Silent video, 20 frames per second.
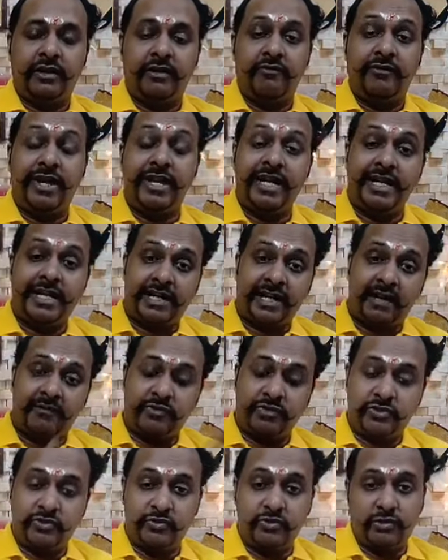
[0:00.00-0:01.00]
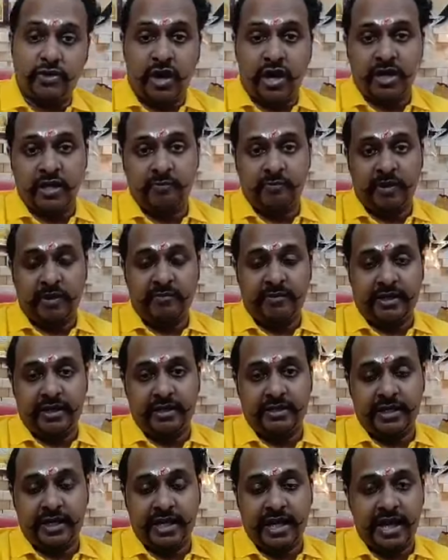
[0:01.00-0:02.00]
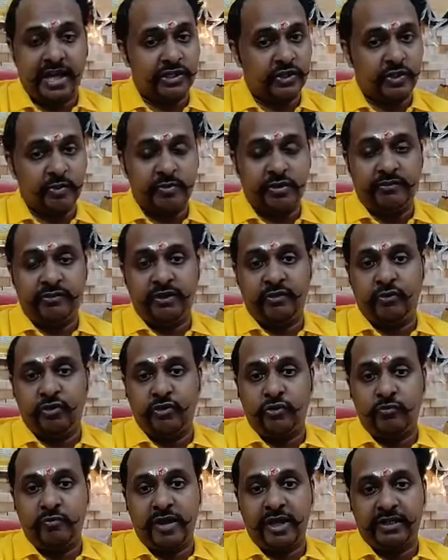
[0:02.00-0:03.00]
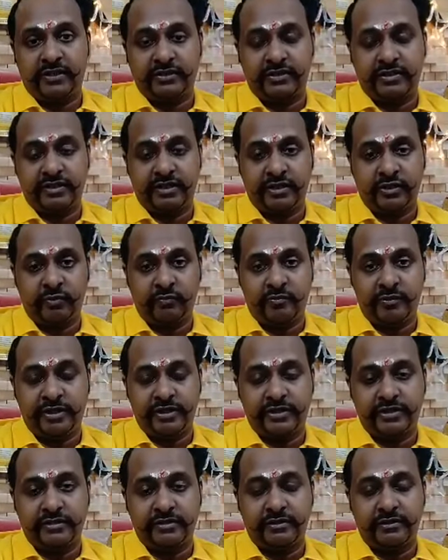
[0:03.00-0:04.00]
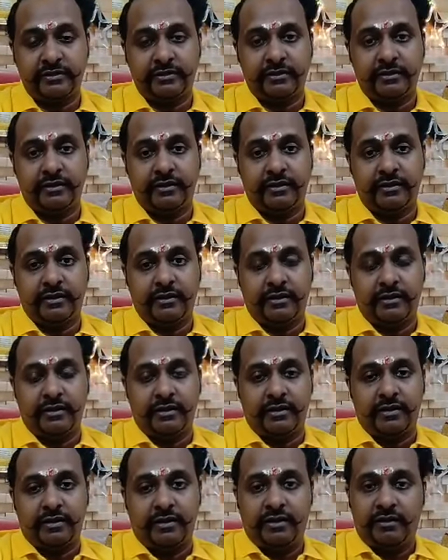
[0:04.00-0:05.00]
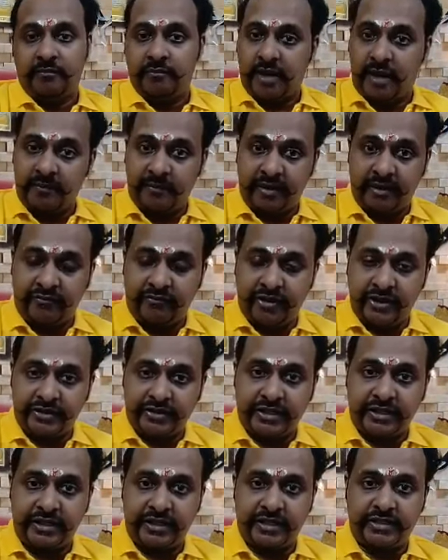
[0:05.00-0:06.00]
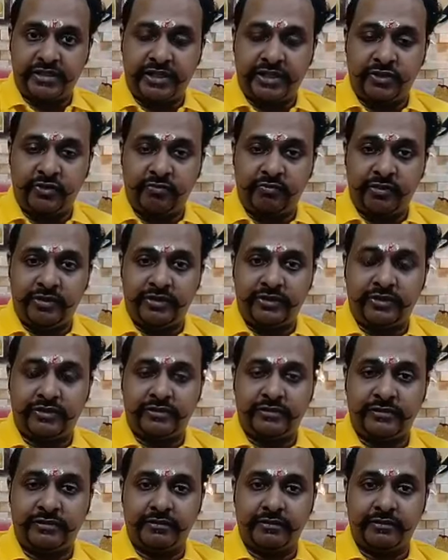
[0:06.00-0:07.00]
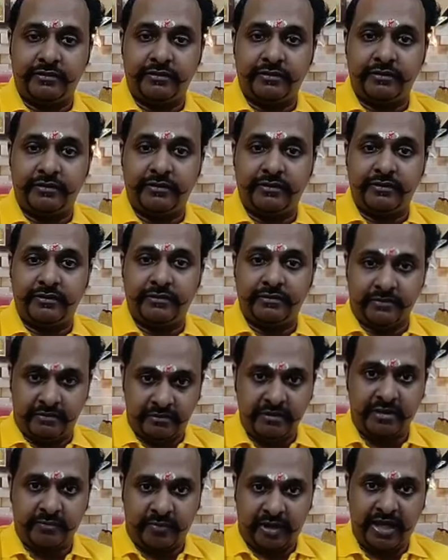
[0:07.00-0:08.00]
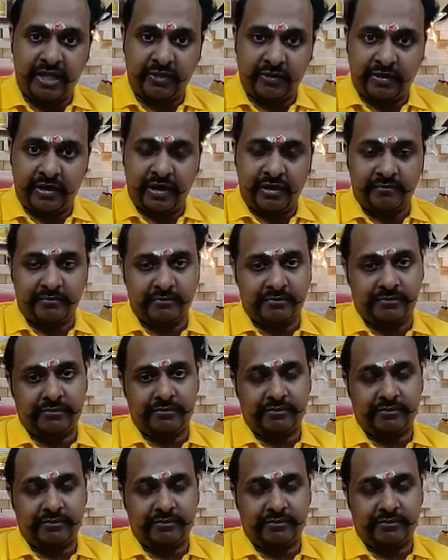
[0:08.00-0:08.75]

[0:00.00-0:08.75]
When it comes to cardiopulmonary, there has to be VO2 max equipments, pulmonary function test equipments, the spirogram.